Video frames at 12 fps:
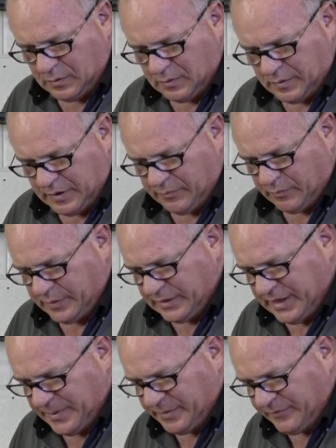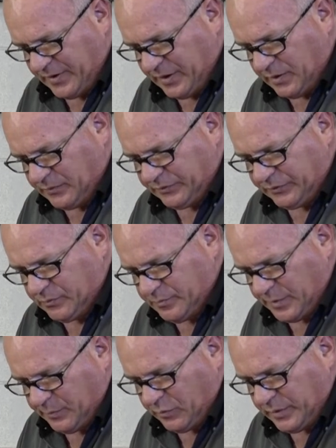Alright, when we lap the valves,
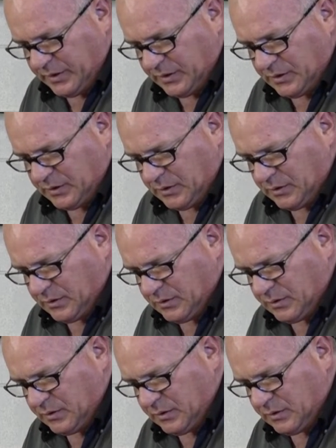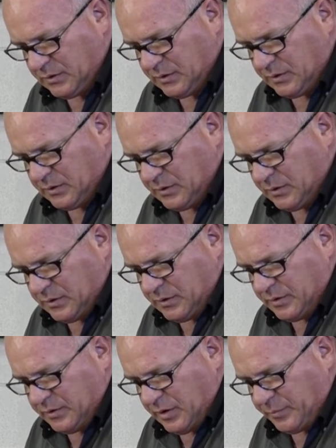remember we had uh,
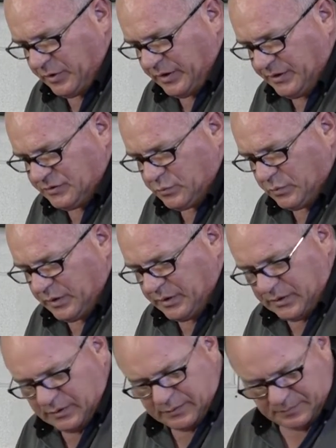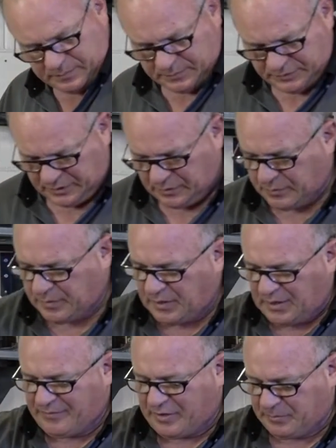numbered each one. So
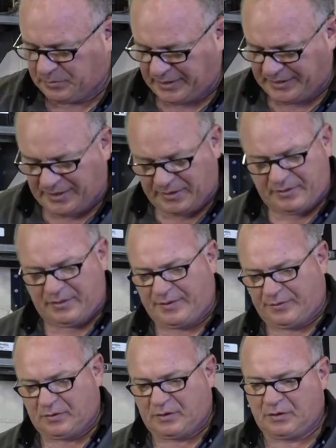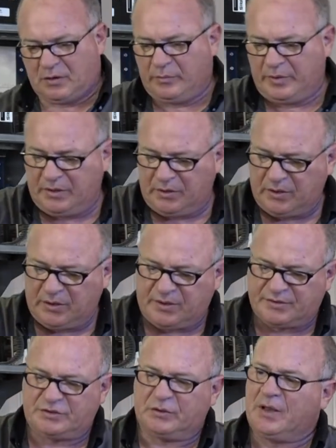I've got them laid out like they're going to go in. I
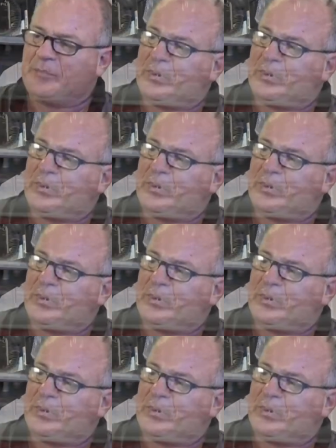still have